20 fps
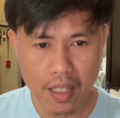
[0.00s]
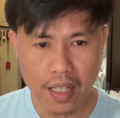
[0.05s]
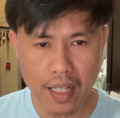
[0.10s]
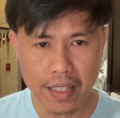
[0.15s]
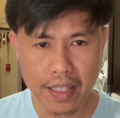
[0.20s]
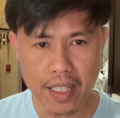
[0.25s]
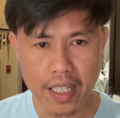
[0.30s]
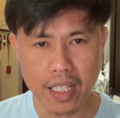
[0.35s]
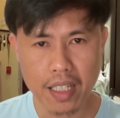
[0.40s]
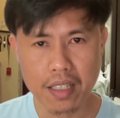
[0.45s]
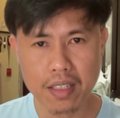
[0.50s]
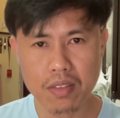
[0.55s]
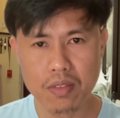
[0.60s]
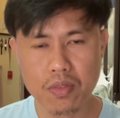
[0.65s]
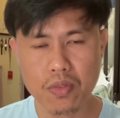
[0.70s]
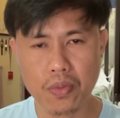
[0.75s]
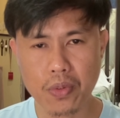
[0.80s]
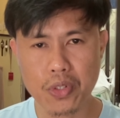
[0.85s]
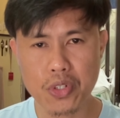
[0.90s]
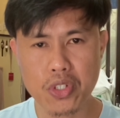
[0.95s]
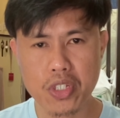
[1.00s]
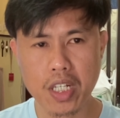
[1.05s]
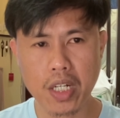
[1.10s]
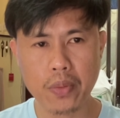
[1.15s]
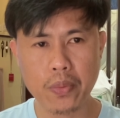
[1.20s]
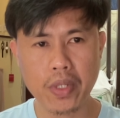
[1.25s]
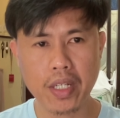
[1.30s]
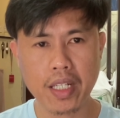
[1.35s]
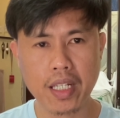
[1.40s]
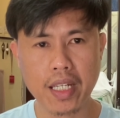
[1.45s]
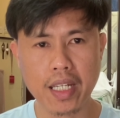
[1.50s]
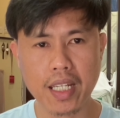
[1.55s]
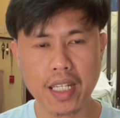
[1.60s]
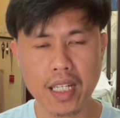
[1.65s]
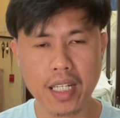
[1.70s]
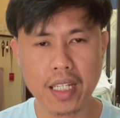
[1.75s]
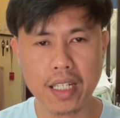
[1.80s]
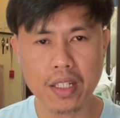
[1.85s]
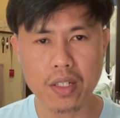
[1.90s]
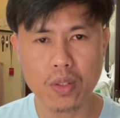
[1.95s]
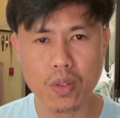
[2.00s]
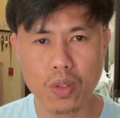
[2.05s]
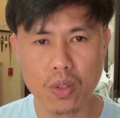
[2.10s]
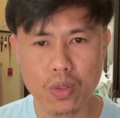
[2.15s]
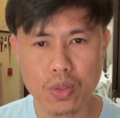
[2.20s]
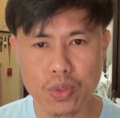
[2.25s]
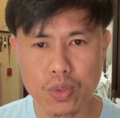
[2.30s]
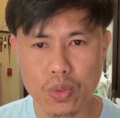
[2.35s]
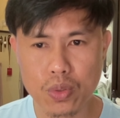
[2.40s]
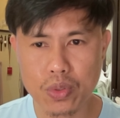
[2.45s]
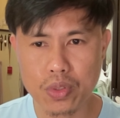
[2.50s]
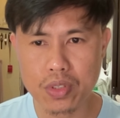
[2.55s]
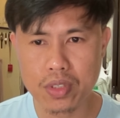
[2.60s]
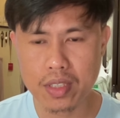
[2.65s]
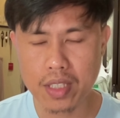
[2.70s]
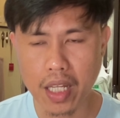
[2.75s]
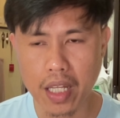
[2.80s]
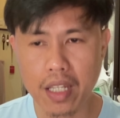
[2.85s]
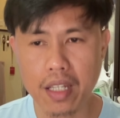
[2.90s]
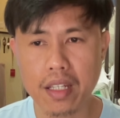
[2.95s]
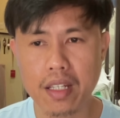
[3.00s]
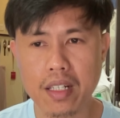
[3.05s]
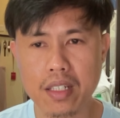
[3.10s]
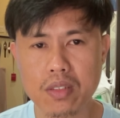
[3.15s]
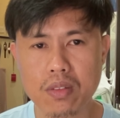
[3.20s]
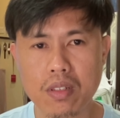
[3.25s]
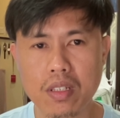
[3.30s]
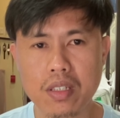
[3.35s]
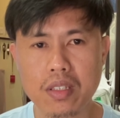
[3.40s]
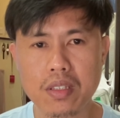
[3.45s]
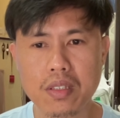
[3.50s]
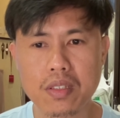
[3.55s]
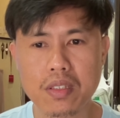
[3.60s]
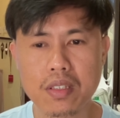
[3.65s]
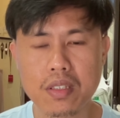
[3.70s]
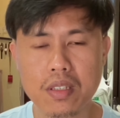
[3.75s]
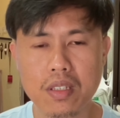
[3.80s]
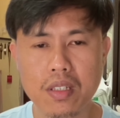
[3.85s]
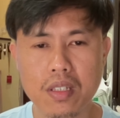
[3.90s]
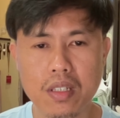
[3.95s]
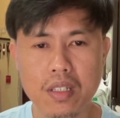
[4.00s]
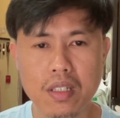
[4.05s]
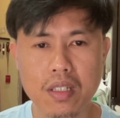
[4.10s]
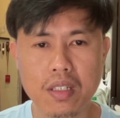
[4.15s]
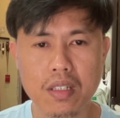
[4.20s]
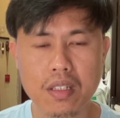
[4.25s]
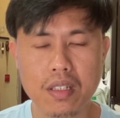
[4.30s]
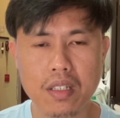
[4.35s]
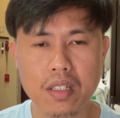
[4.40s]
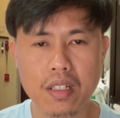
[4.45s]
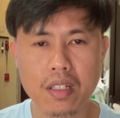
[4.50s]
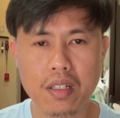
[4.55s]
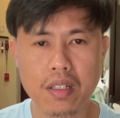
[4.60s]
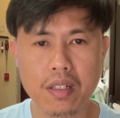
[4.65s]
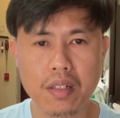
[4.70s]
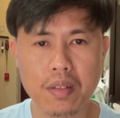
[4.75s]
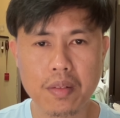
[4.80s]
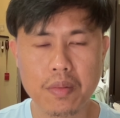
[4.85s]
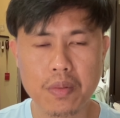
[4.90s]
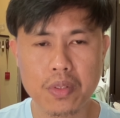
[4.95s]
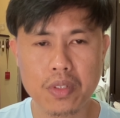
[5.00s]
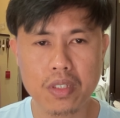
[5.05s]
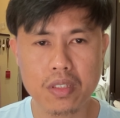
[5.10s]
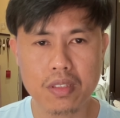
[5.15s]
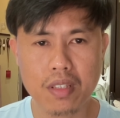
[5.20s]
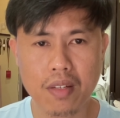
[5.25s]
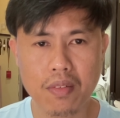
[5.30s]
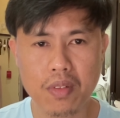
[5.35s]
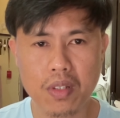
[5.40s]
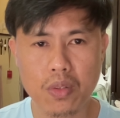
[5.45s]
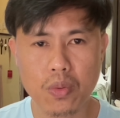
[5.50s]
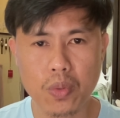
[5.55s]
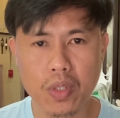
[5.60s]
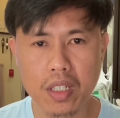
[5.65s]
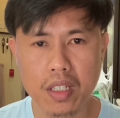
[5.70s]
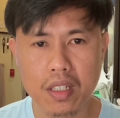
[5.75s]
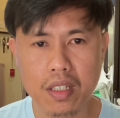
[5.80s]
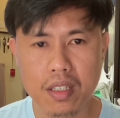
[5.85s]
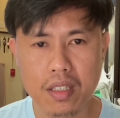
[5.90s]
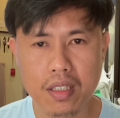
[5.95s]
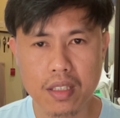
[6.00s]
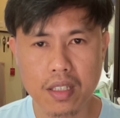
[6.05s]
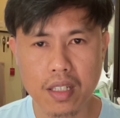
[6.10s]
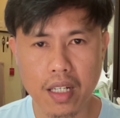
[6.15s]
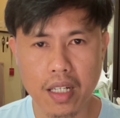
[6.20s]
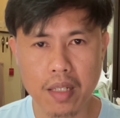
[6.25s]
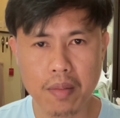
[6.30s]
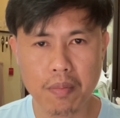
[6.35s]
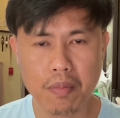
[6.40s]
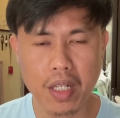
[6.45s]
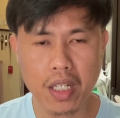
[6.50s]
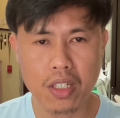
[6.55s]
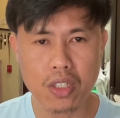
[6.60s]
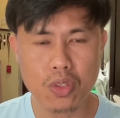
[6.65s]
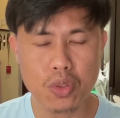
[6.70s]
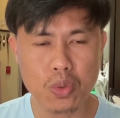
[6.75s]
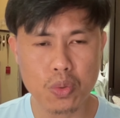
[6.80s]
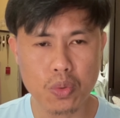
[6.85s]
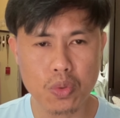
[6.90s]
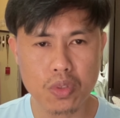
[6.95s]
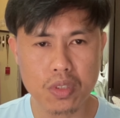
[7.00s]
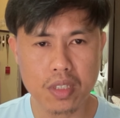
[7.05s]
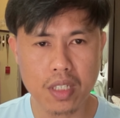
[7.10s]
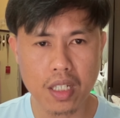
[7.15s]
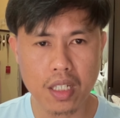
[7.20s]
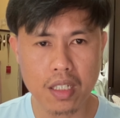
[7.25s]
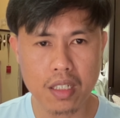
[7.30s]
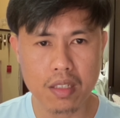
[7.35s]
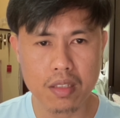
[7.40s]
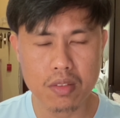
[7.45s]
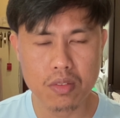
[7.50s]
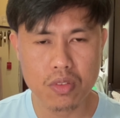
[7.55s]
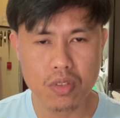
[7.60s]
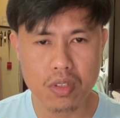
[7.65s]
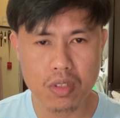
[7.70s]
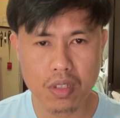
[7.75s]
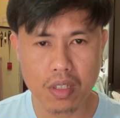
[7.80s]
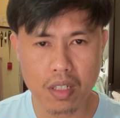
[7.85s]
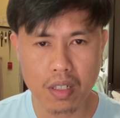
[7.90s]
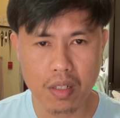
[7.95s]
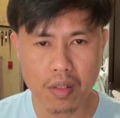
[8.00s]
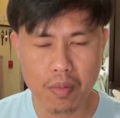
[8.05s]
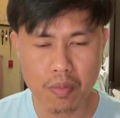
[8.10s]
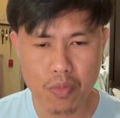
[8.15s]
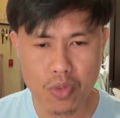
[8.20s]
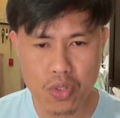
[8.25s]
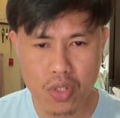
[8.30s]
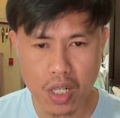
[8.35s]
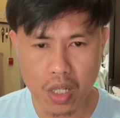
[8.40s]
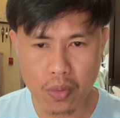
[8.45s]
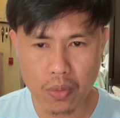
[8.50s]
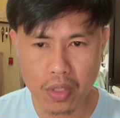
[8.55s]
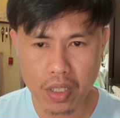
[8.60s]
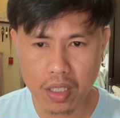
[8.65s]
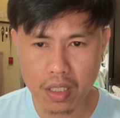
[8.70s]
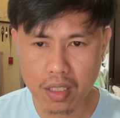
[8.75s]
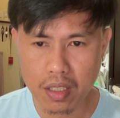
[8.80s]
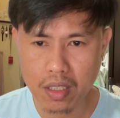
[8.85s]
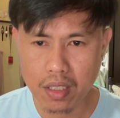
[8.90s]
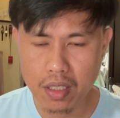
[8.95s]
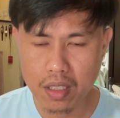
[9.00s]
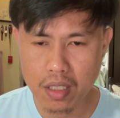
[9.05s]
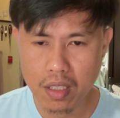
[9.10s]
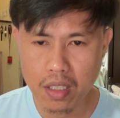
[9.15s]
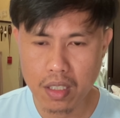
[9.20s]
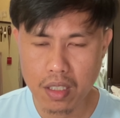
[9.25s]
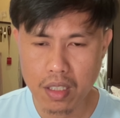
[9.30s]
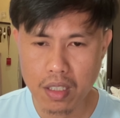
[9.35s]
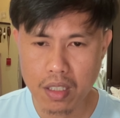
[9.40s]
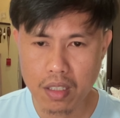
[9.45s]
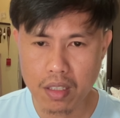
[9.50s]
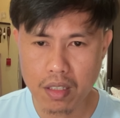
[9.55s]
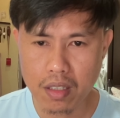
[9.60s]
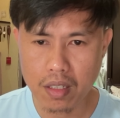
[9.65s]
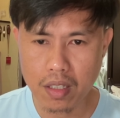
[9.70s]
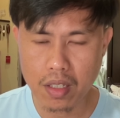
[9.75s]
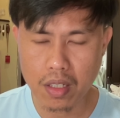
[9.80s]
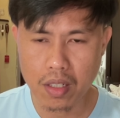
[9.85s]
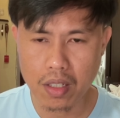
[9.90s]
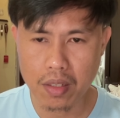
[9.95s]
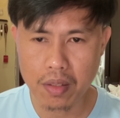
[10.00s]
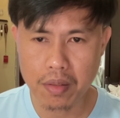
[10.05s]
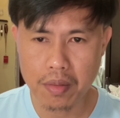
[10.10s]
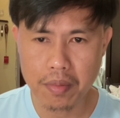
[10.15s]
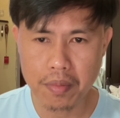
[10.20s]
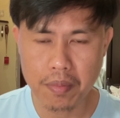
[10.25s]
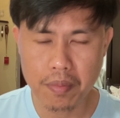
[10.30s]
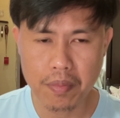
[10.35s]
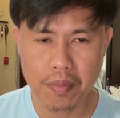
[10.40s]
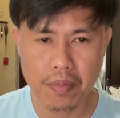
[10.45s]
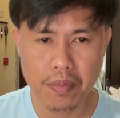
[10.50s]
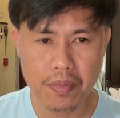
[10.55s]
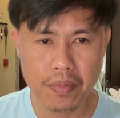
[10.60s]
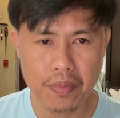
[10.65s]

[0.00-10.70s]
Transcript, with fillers: And then for showering, I can also stand. Actually, uh, on the seventh week, I managed to stand um, showering um,